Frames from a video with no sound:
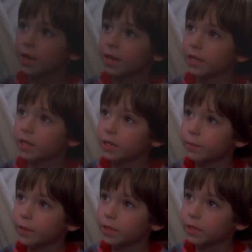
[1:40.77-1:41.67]
and he's
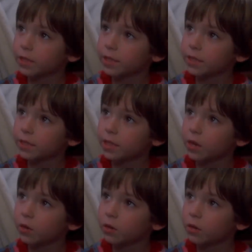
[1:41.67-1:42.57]
been sent
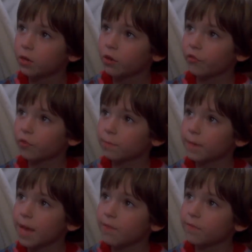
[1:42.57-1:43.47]
down from
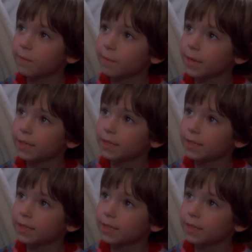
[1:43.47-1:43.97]
heaven by